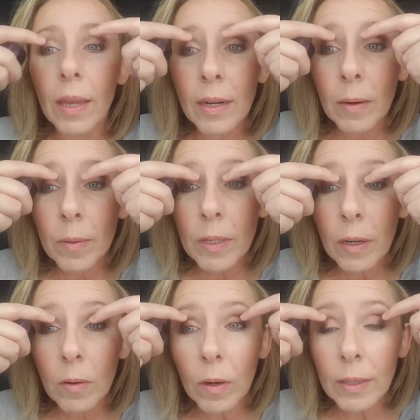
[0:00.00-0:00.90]
and I would
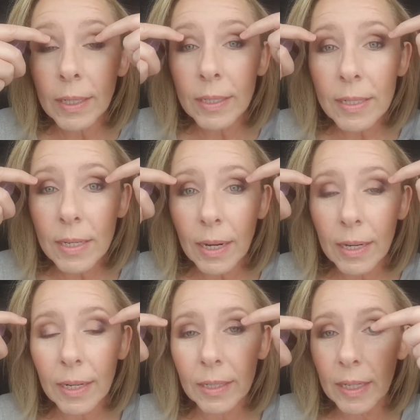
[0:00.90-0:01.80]
go on the
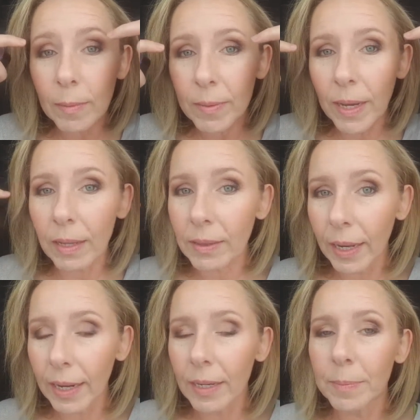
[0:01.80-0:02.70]
inside and keep that
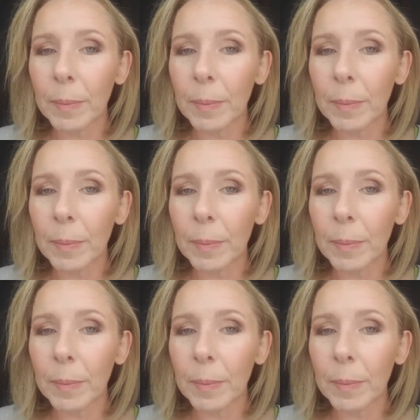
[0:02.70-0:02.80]
light.